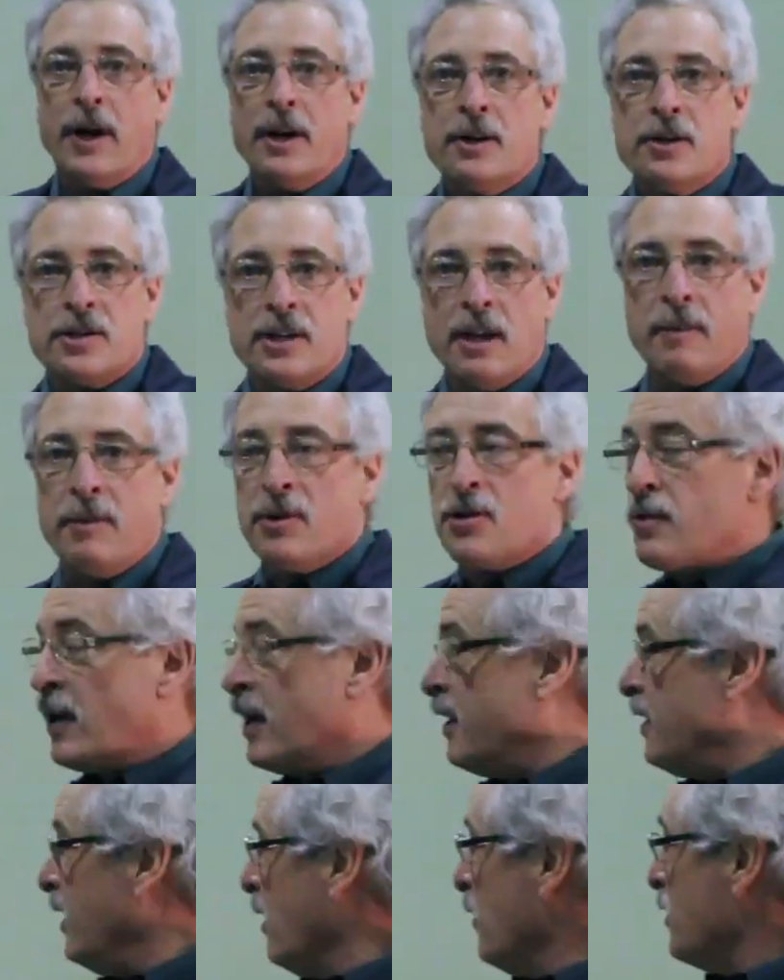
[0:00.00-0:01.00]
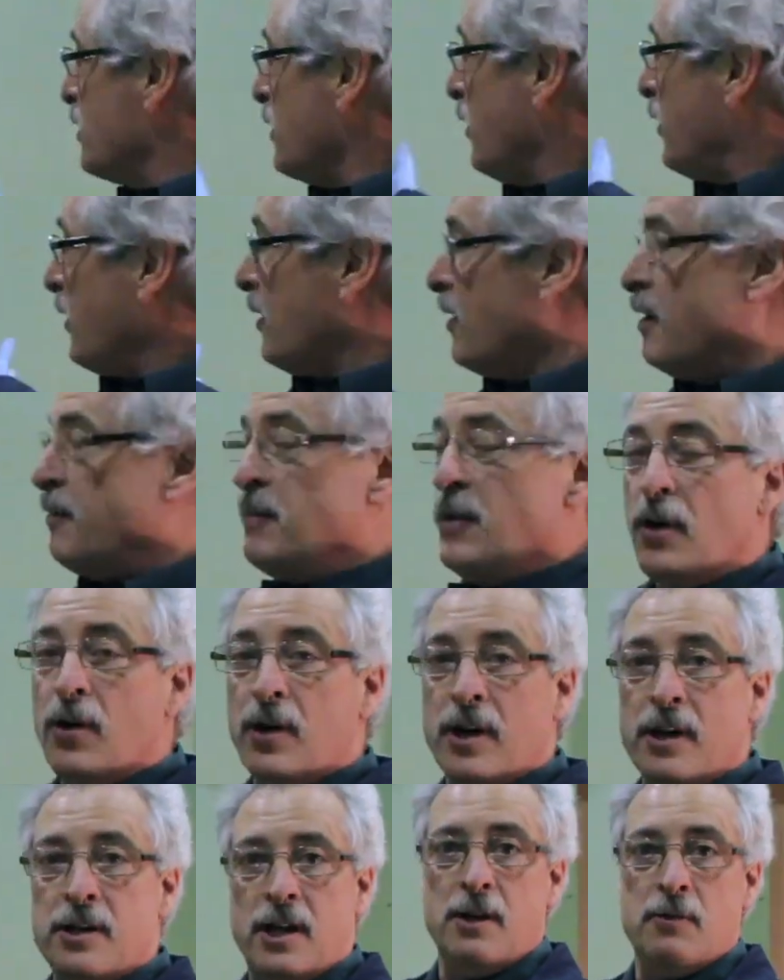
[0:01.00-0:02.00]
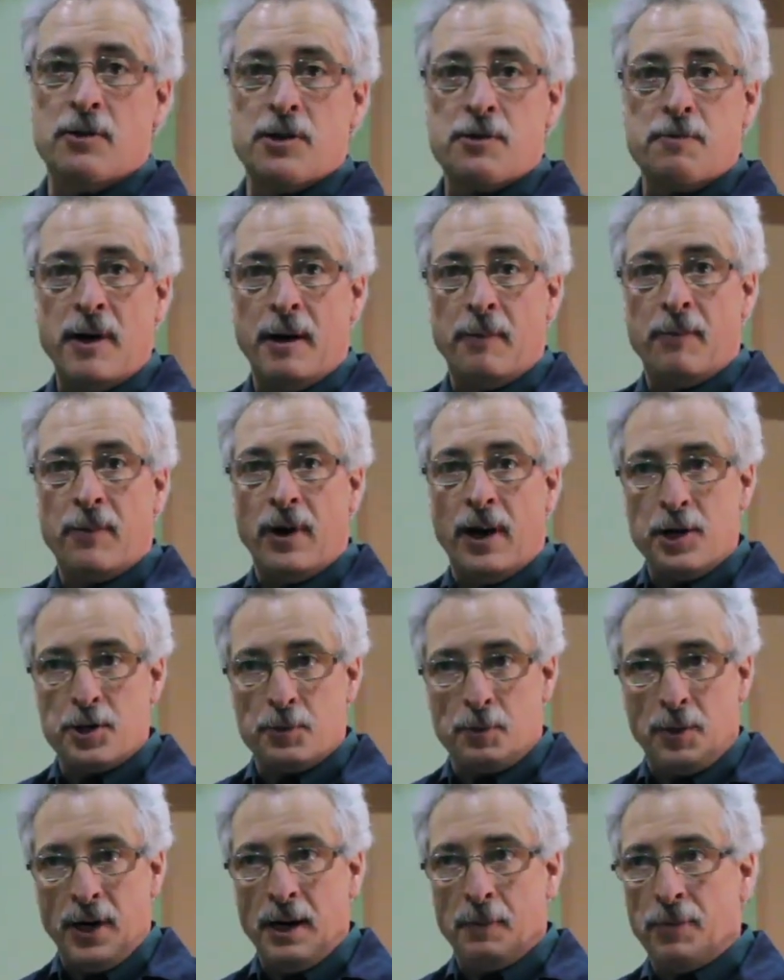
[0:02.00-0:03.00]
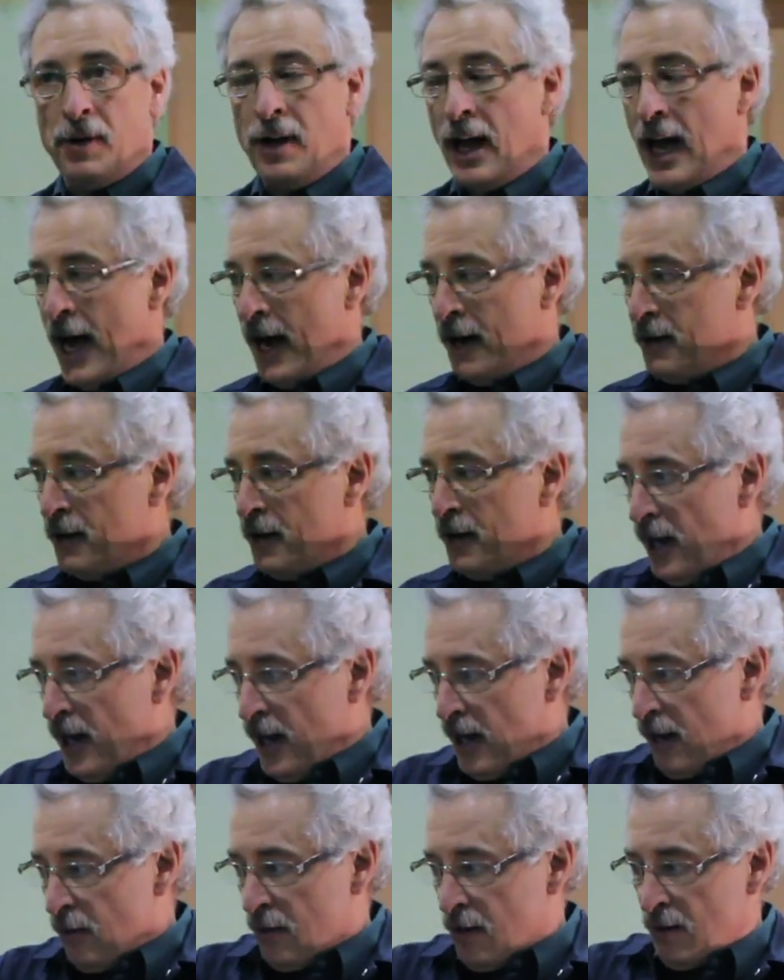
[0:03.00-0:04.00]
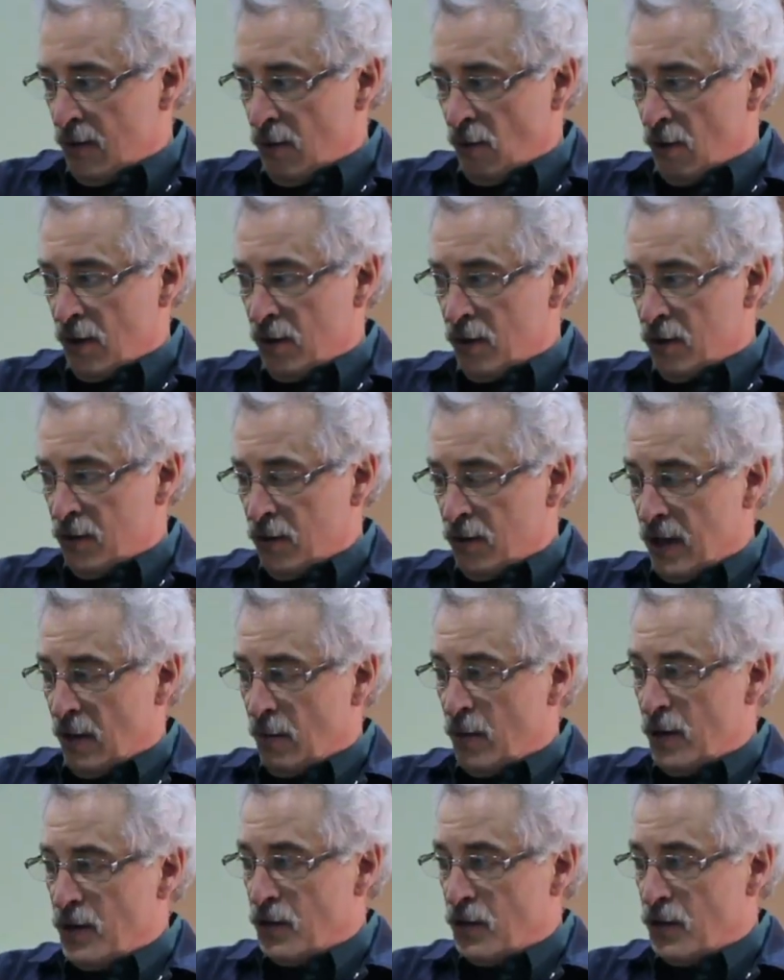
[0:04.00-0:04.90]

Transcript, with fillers: what I just demonstrated there was a 30 mil continuous membrane spray applied, and in order to do that, we